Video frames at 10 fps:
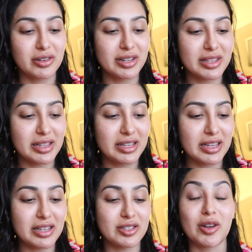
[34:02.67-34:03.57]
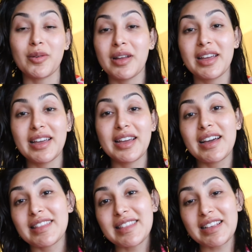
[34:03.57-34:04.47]
or anything like that. So
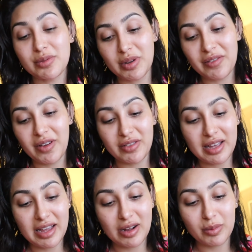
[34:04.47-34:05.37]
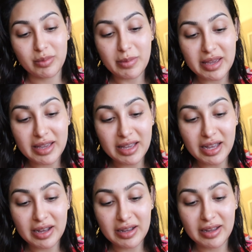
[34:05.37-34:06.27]
that's what I found that helped
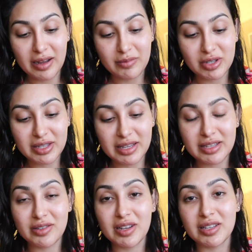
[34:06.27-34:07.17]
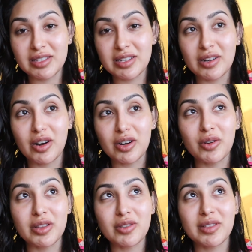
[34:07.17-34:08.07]
me um, just in case you guys are
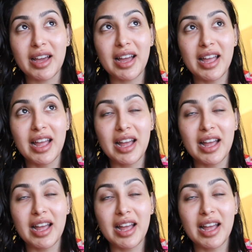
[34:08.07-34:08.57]
going through that.